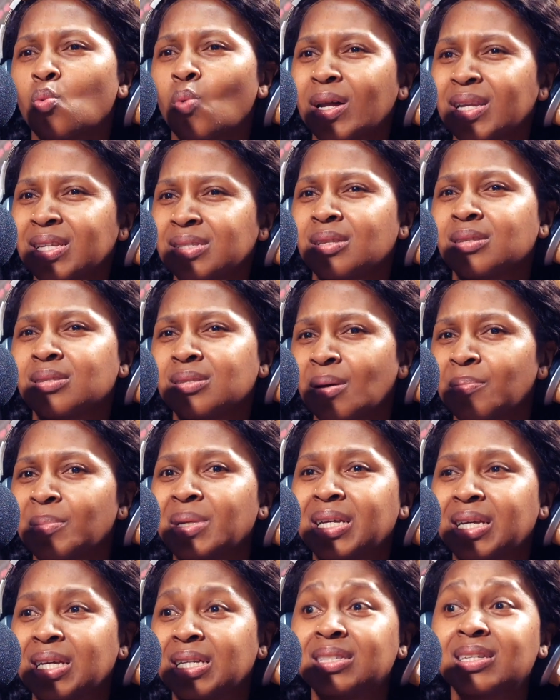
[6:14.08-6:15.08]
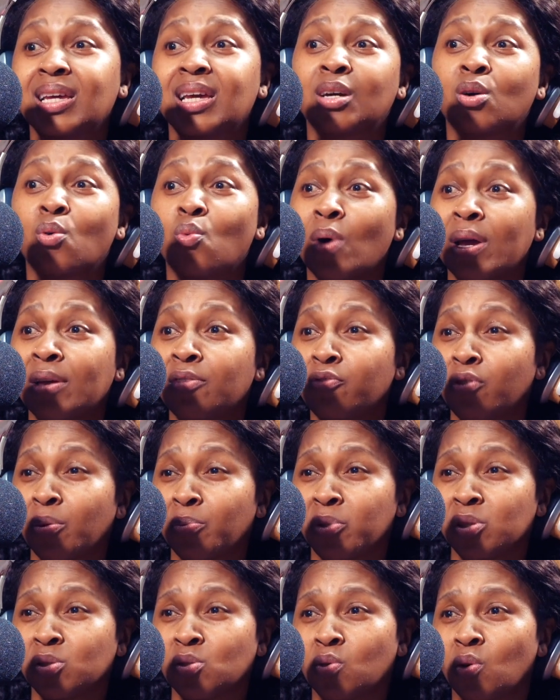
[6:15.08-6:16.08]
what is it somebody can take away
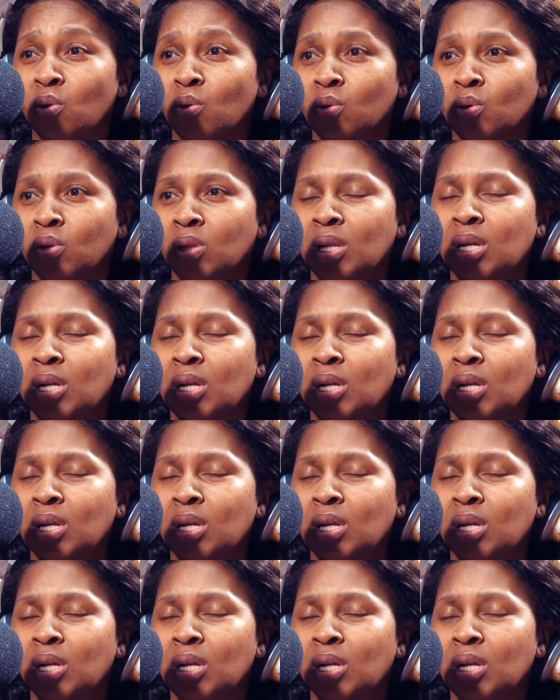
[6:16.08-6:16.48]
from this role?